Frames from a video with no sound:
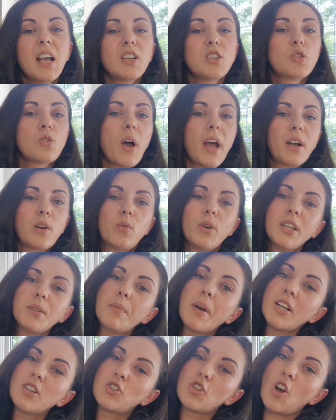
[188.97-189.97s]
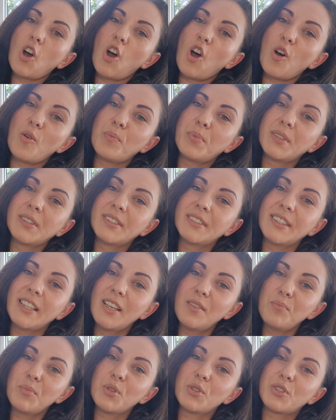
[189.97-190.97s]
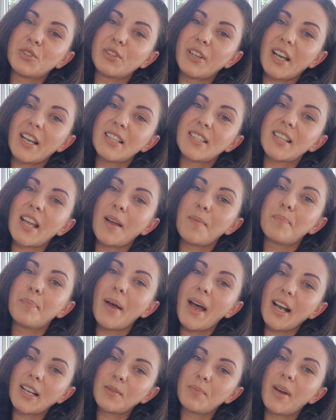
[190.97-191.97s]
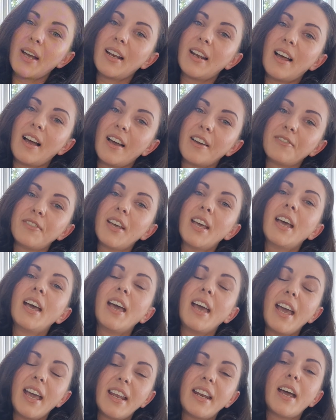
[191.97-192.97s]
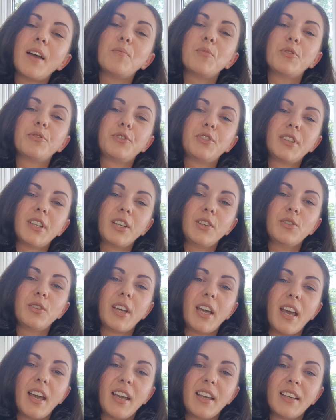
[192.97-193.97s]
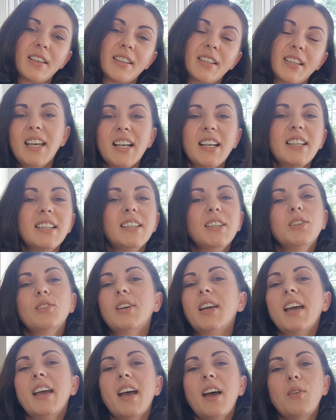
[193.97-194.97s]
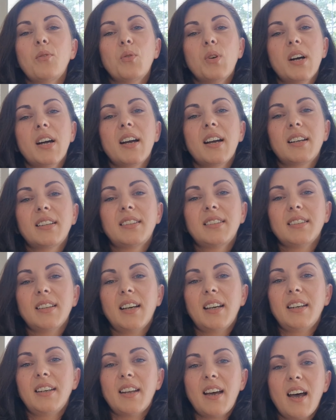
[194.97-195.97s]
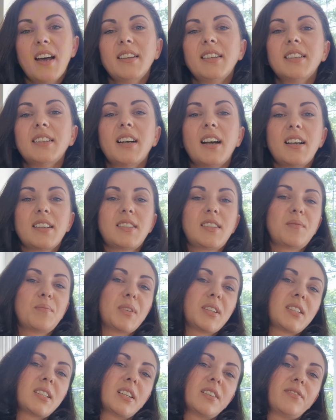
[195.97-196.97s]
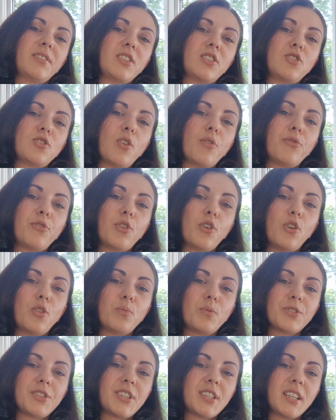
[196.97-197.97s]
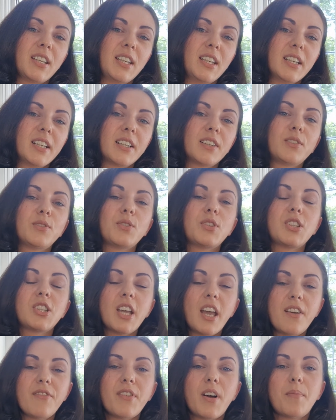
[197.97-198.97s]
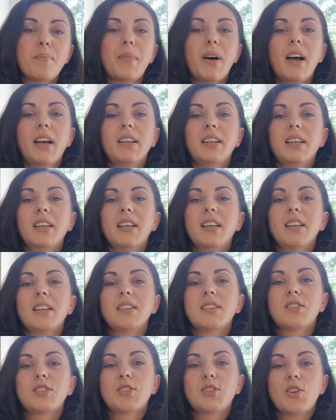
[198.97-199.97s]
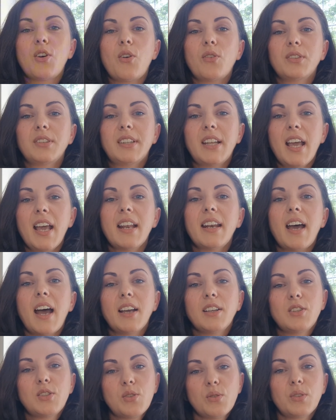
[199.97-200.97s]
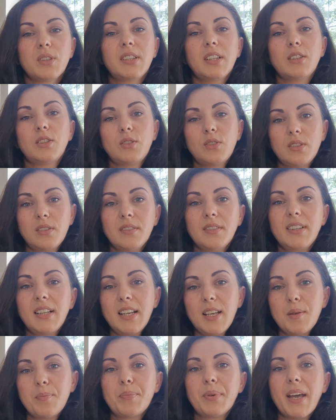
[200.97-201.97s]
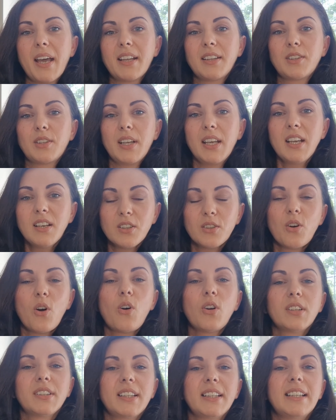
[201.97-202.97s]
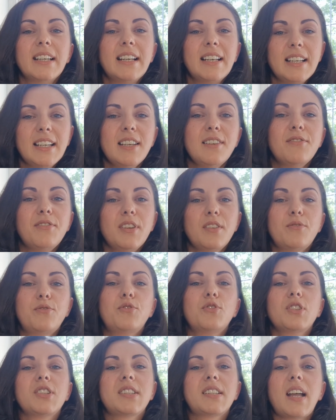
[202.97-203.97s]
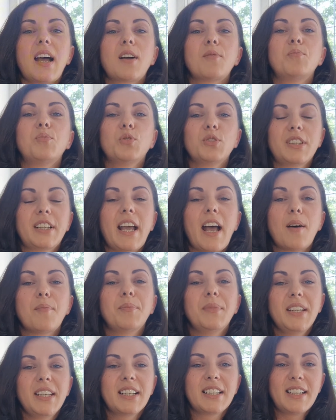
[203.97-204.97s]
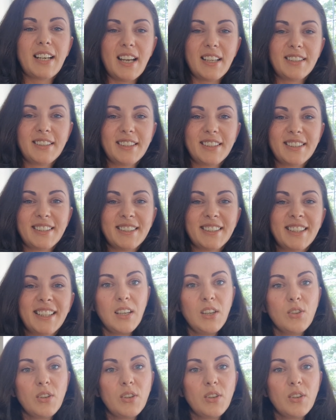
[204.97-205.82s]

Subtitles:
So I quit my job in Bucharest, I packed my life, and I moved to the UK. Here in the UK, I worked another customer service job for almost a year to save up money. So then I took the leap and enrolled in a live-in full-stack bootcamp near London.